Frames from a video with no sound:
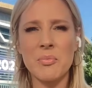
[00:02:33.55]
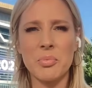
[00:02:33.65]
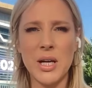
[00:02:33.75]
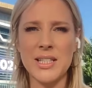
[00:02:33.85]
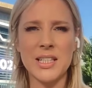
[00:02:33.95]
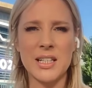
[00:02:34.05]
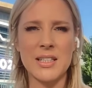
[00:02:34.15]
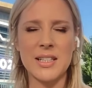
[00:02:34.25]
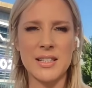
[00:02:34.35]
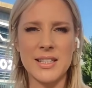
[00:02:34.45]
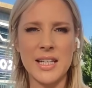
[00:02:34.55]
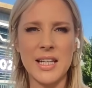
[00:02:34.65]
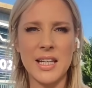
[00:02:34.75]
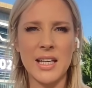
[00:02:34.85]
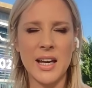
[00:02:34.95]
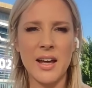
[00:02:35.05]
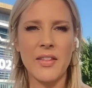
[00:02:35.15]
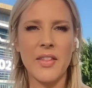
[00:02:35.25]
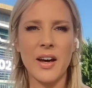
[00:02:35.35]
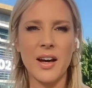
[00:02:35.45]
unprecedented to see
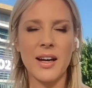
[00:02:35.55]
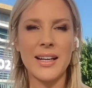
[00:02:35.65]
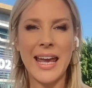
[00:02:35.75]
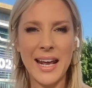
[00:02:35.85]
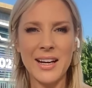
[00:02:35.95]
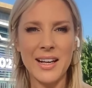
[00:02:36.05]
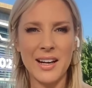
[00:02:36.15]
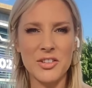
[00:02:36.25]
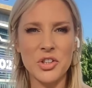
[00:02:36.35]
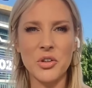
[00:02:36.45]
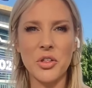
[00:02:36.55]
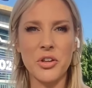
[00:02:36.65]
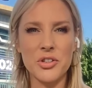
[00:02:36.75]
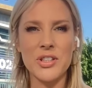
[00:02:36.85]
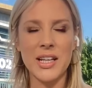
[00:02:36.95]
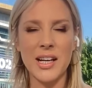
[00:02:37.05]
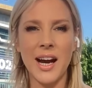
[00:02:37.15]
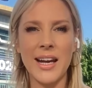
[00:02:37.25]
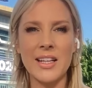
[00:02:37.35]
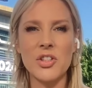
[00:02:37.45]
the candidate until Thursday
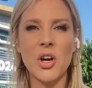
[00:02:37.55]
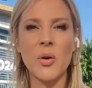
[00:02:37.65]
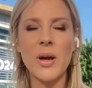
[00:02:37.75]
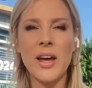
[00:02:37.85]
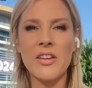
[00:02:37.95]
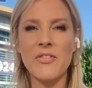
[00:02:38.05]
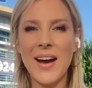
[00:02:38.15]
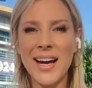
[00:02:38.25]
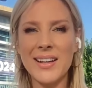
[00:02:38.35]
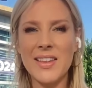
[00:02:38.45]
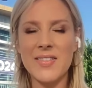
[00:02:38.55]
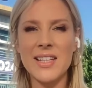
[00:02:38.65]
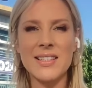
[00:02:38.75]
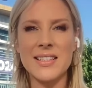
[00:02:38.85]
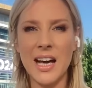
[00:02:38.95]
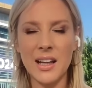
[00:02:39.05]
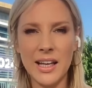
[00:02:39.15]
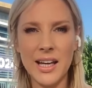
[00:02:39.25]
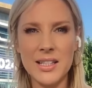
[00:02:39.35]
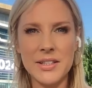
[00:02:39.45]
night. And so the fact that these
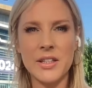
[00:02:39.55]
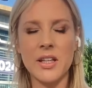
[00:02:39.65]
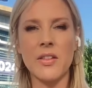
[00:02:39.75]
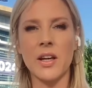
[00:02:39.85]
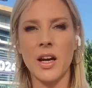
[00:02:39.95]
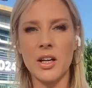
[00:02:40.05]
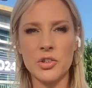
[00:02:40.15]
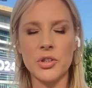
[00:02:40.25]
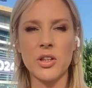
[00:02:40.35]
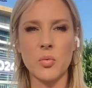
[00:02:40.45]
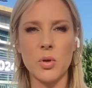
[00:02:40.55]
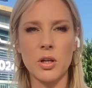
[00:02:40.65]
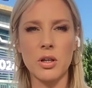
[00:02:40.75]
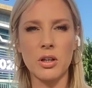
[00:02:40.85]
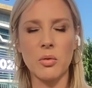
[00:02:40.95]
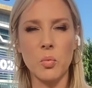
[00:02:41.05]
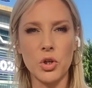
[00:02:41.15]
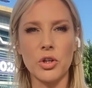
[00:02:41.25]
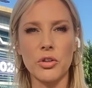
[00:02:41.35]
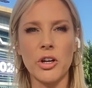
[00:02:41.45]
delegates, that the country and the
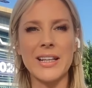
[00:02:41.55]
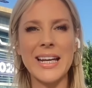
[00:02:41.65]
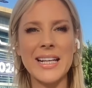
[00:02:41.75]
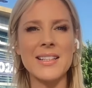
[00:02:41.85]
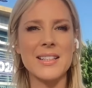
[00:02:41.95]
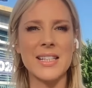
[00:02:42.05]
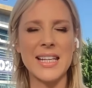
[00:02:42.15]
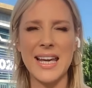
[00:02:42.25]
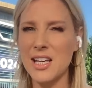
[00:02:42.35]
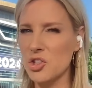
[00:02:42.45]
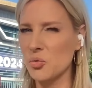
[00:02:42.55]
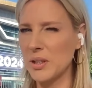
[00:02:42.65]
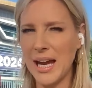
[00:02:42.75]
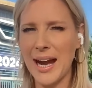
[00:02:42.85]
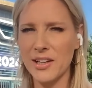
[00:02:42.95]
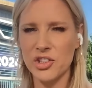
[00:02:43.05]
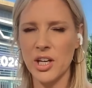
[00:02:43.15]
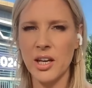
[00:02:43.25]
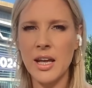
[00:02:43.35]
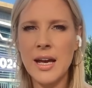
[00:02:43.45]
world are getting to see his
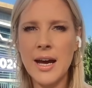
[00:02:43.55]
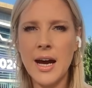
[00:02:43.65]
reaction